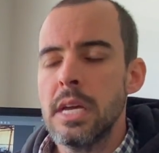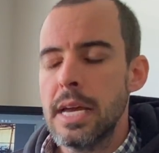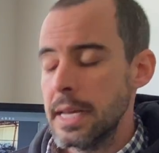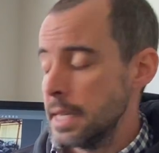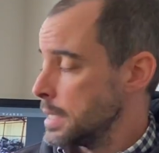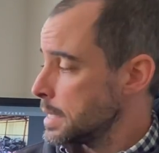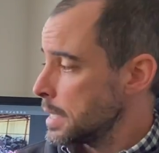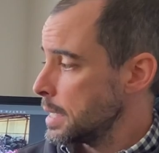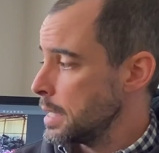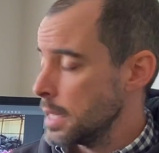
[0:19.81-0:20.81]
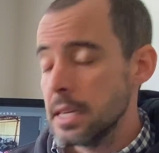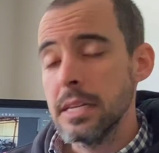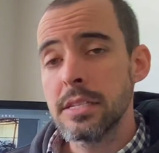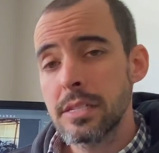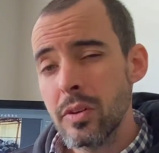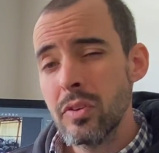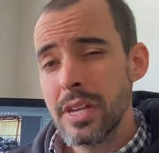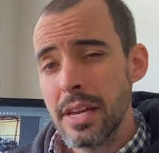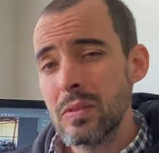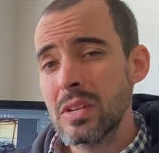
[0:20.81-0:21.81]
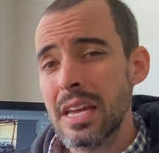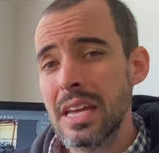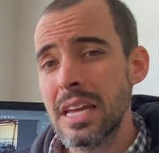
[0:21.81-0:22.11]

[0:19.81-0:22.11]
And yeah, it's turned out